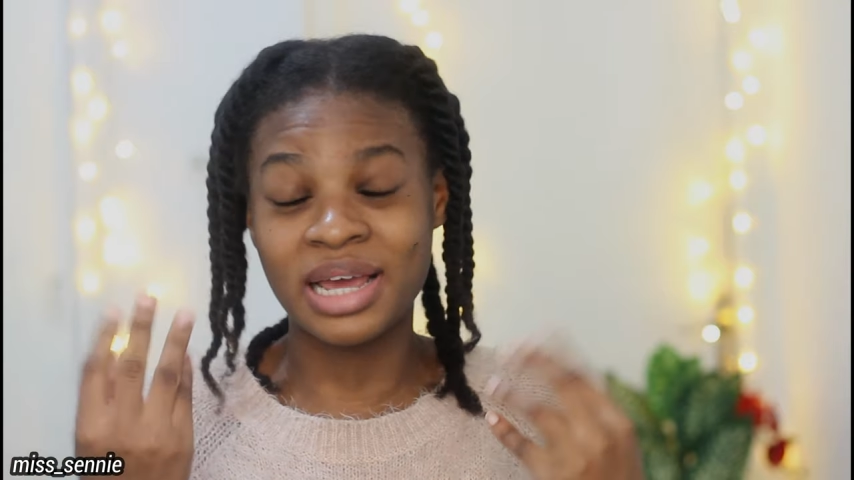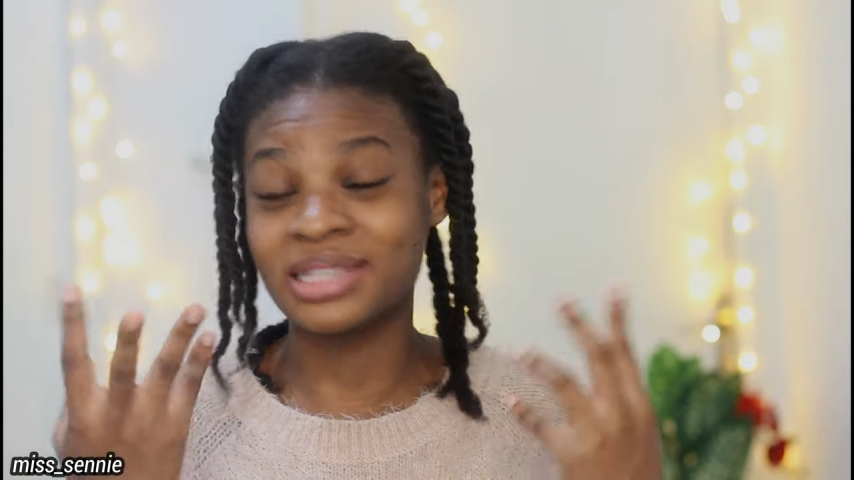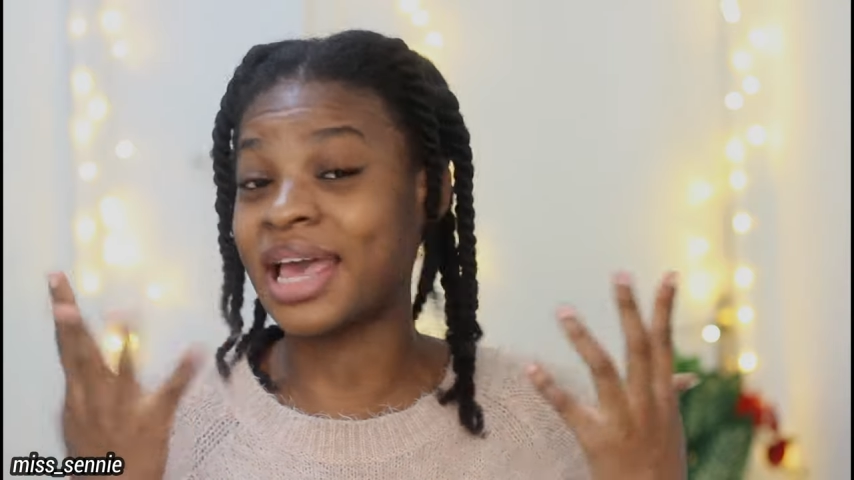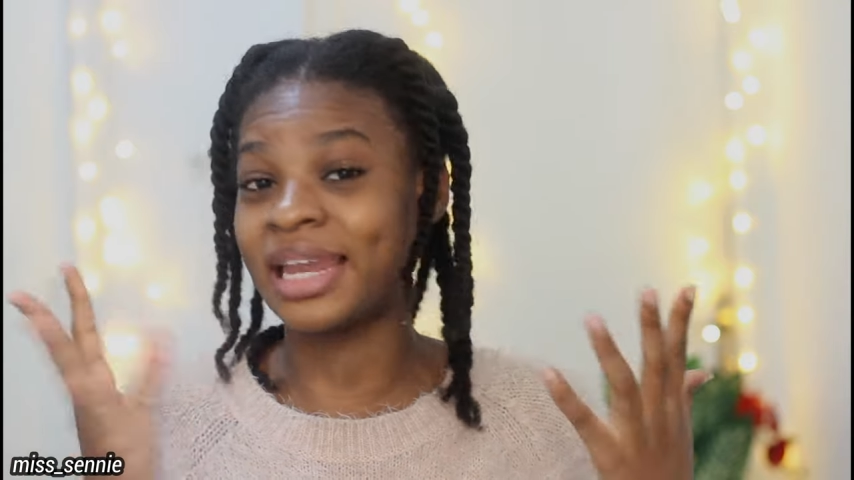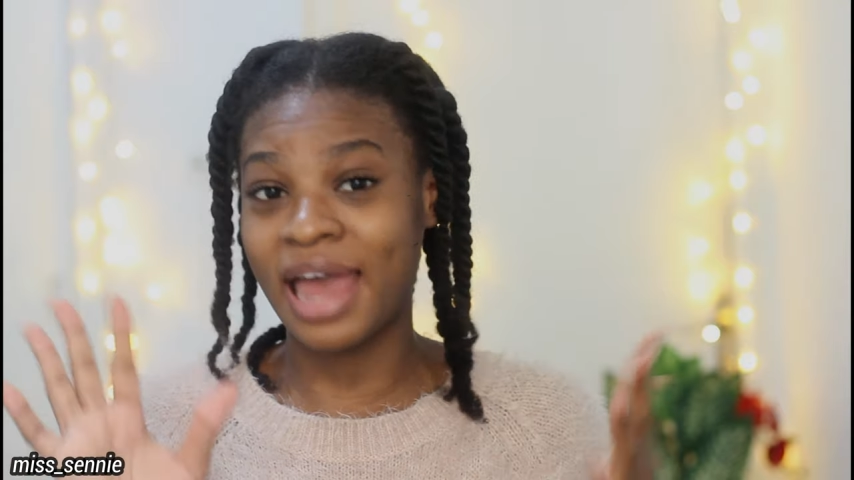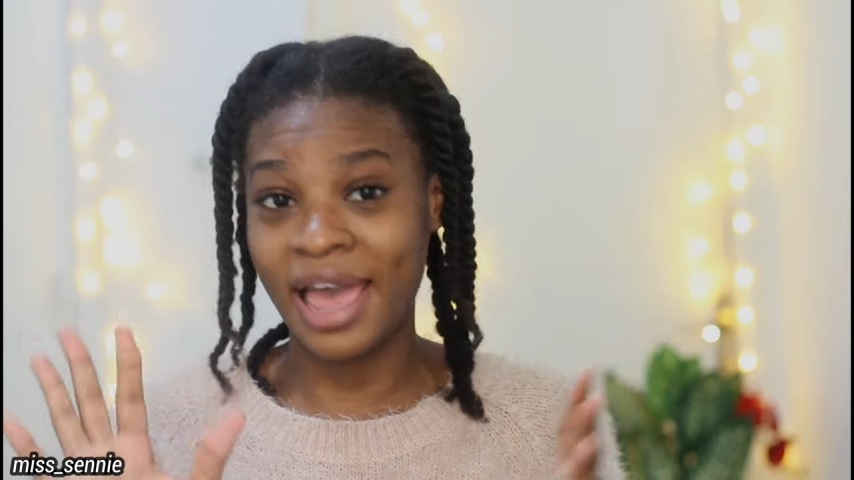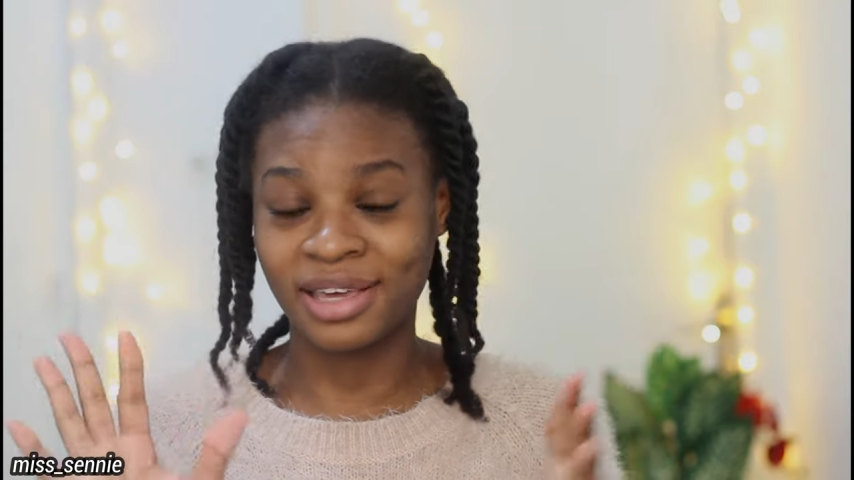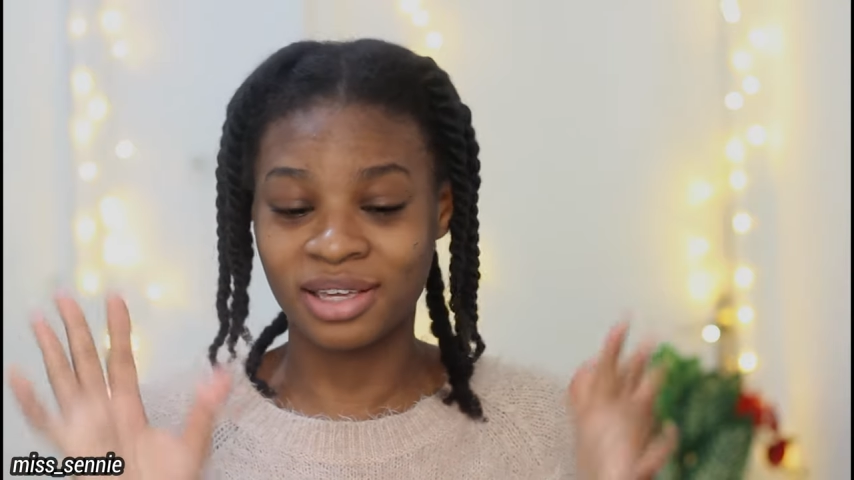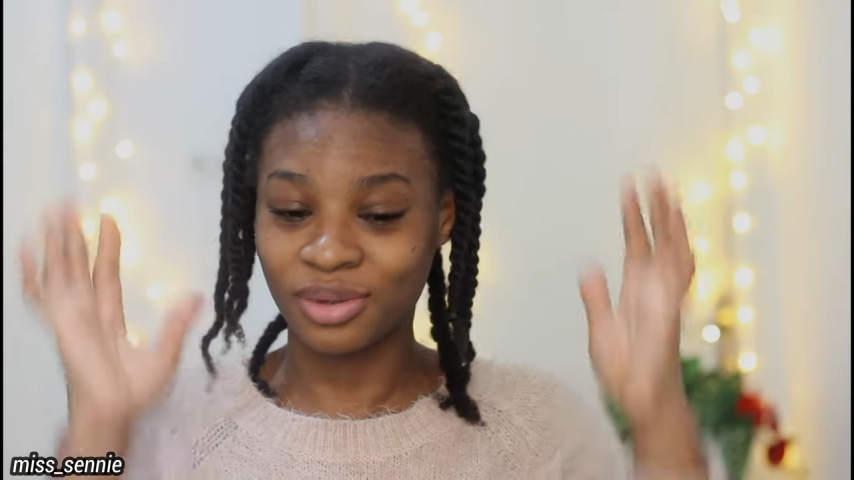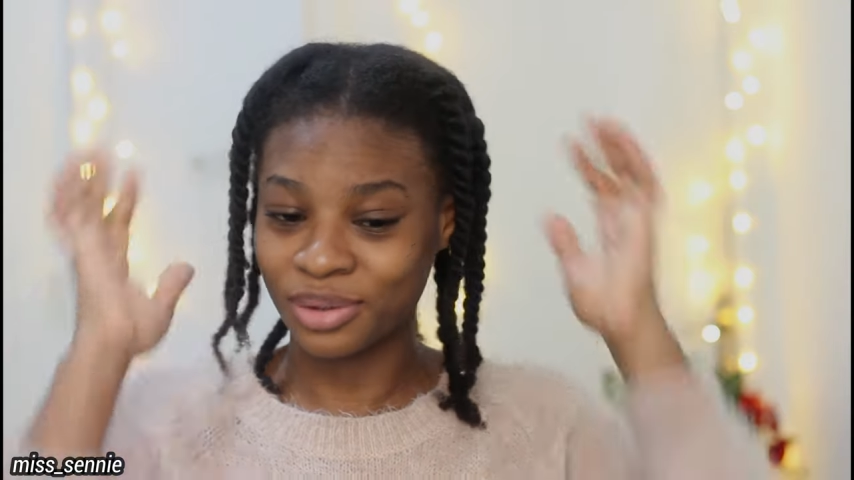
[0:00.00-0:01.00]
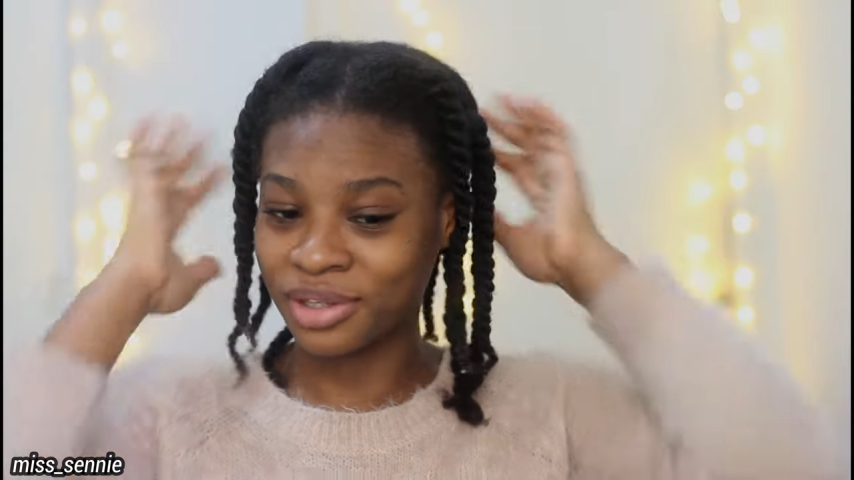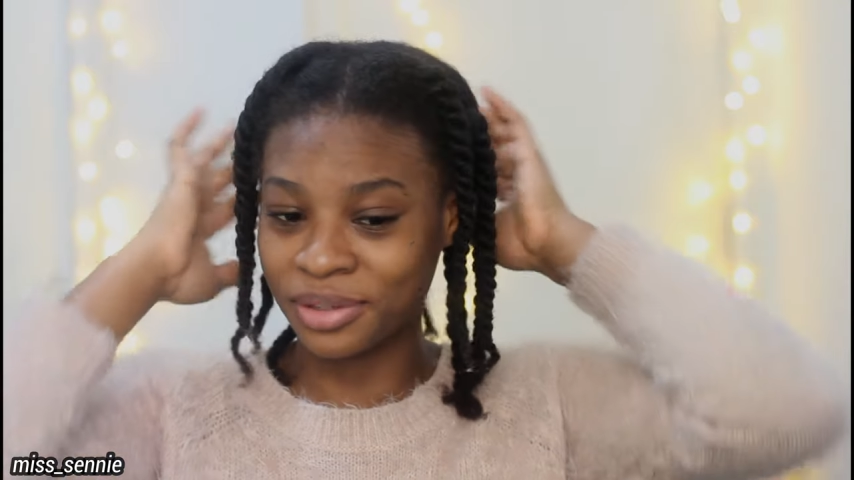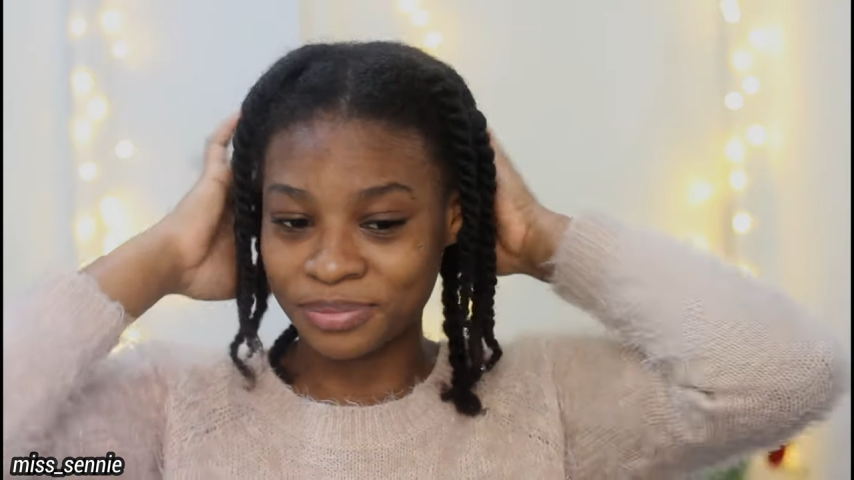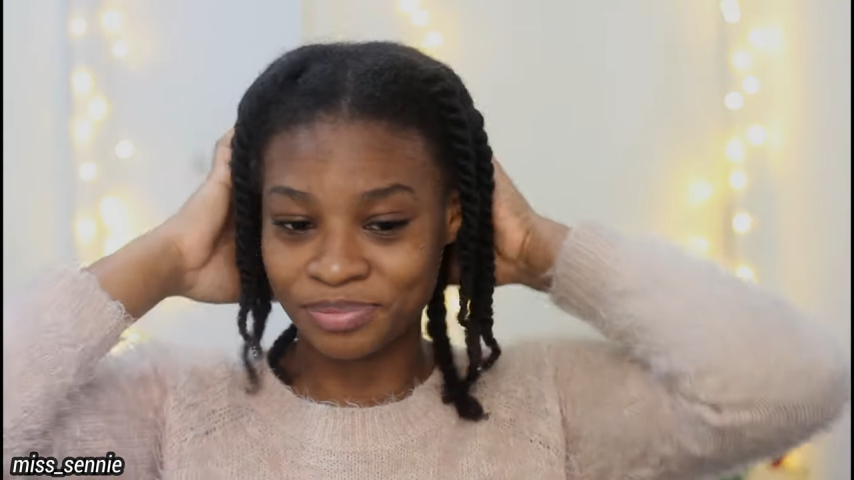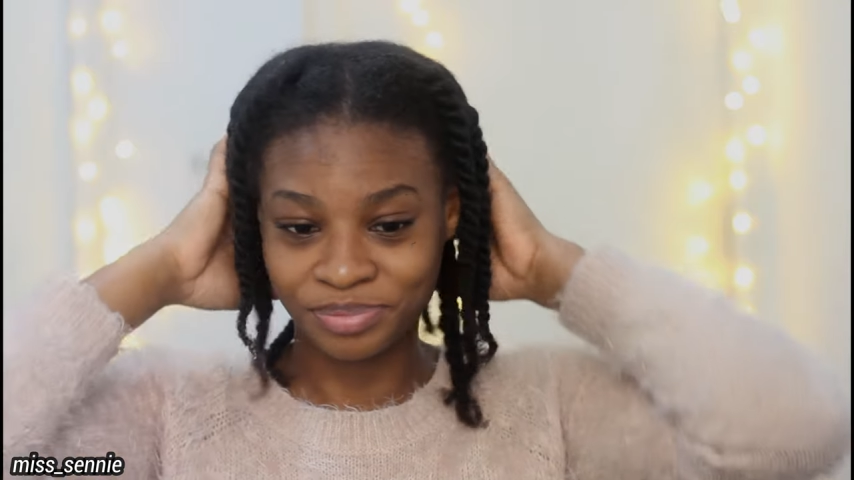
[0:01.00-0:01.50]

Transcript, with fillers: that i like okay